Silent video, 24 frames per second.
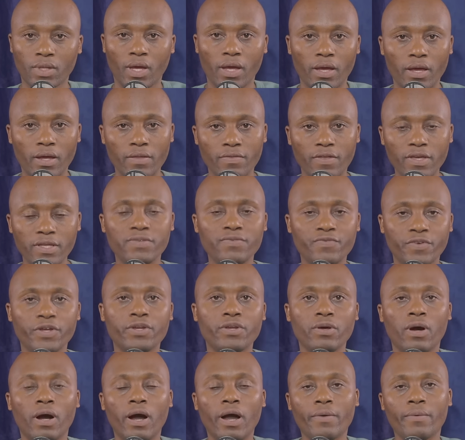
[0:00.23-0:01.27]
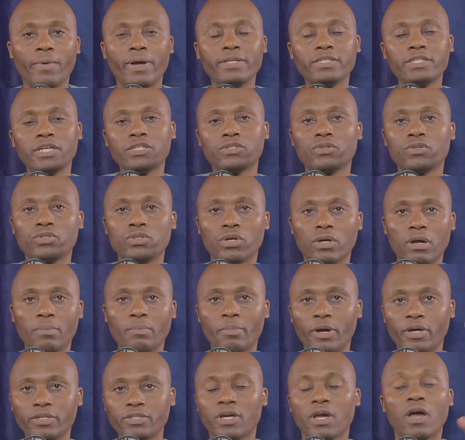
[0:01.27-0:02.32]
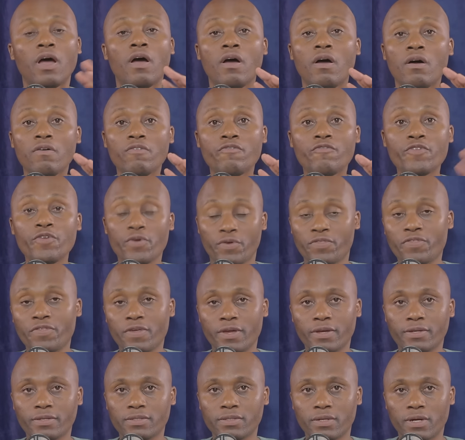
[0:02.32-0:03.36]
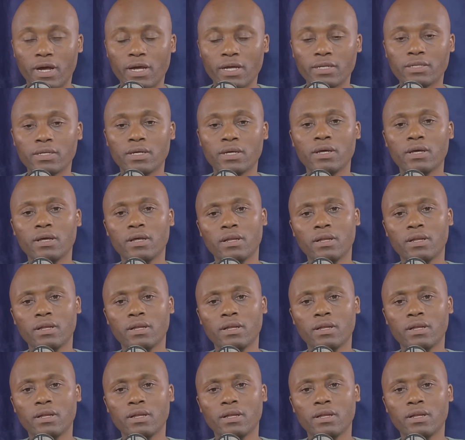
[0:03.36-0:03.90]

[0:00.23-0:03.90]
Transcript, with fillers: In this video, I want us to talk about few things, right?